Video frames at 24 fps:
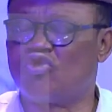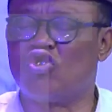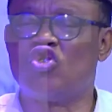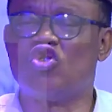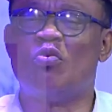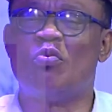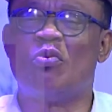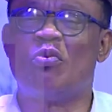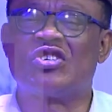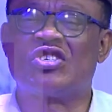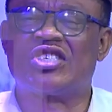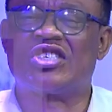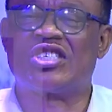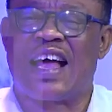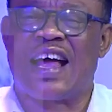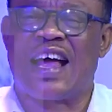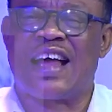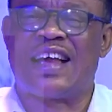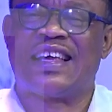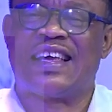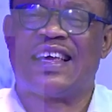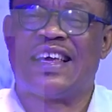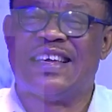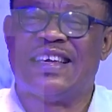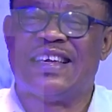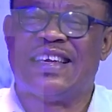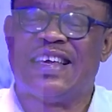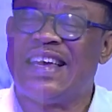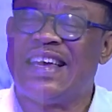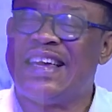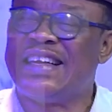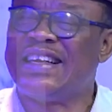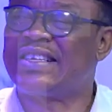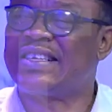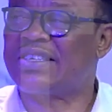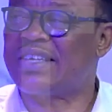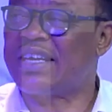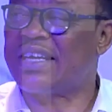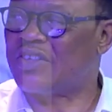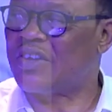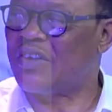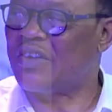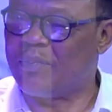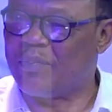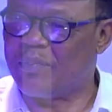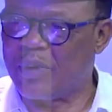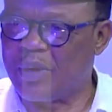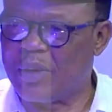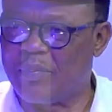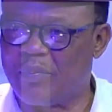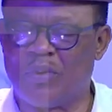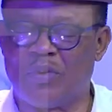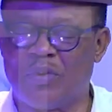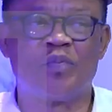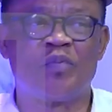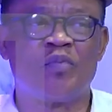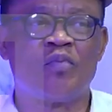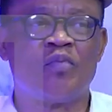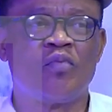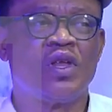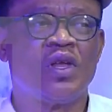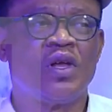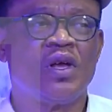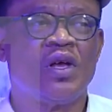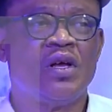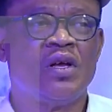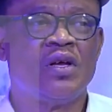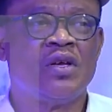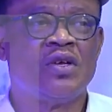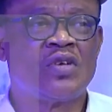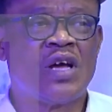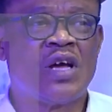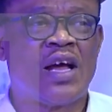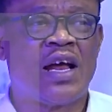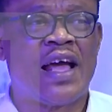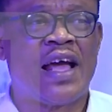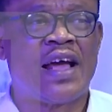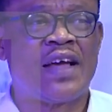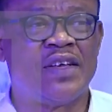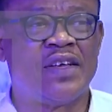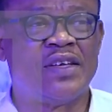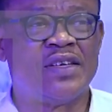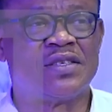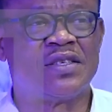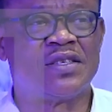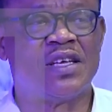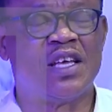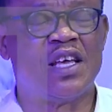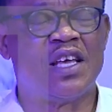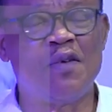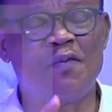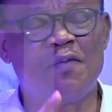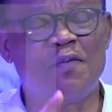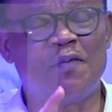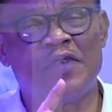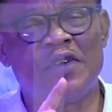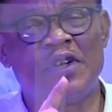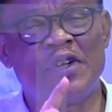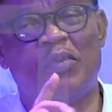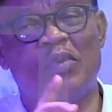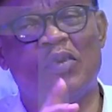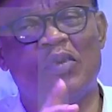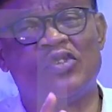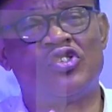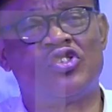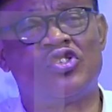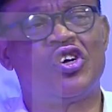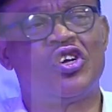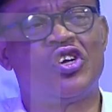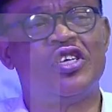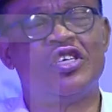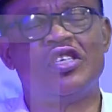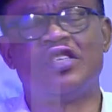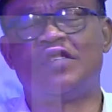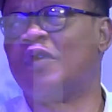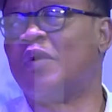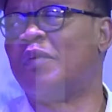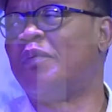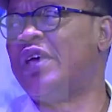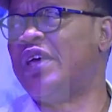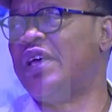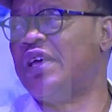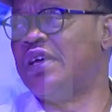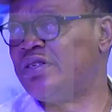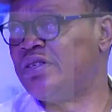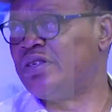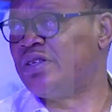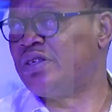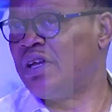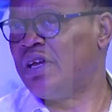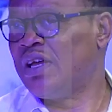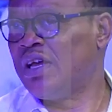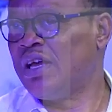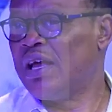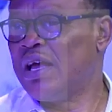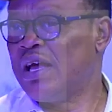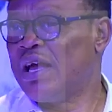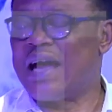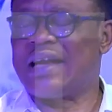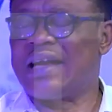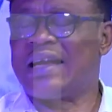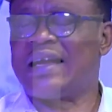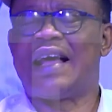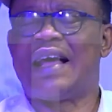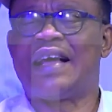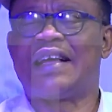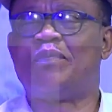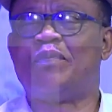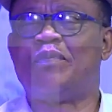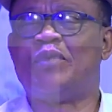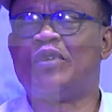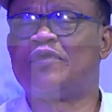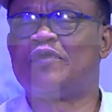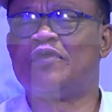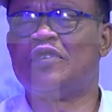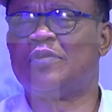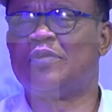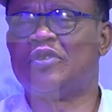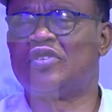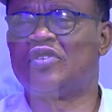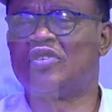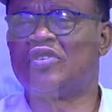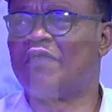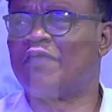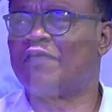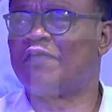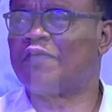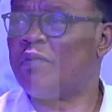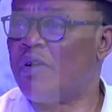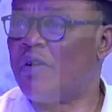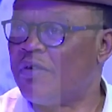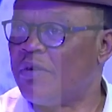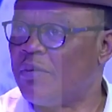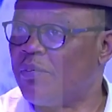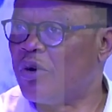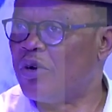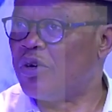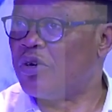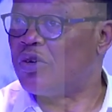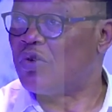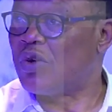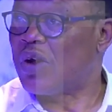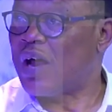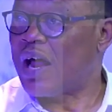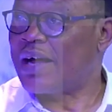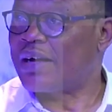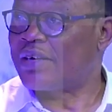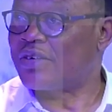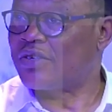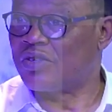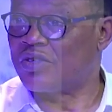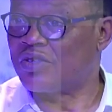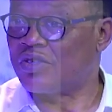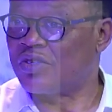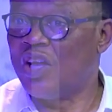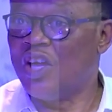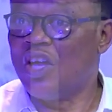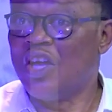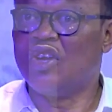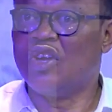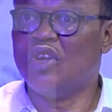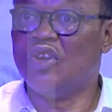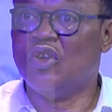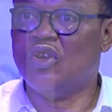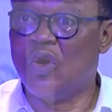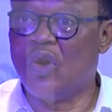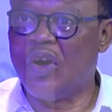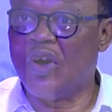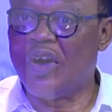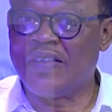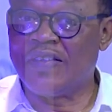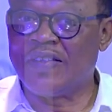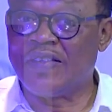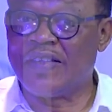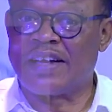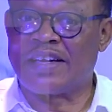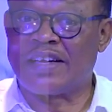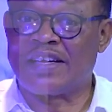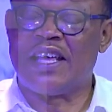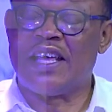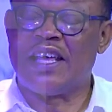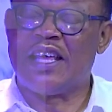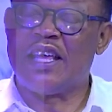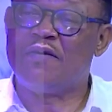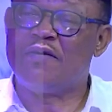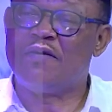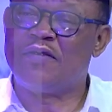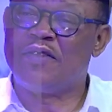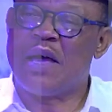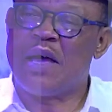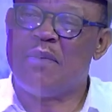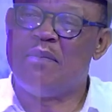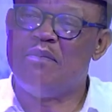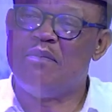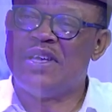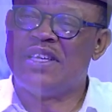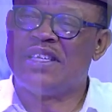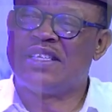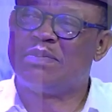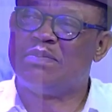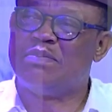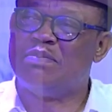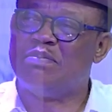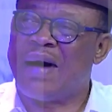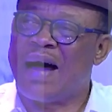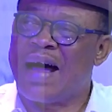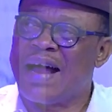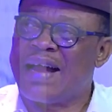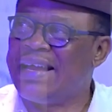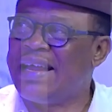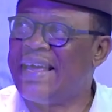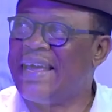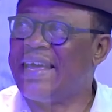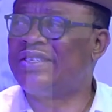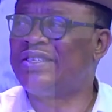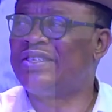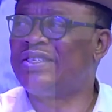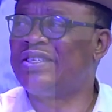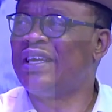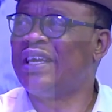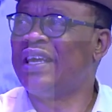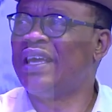you must stand in the interest of the people. So I like this. If the position is for peace, and I like the peaceful disposition of some of the political actors, knowing that if they mismanage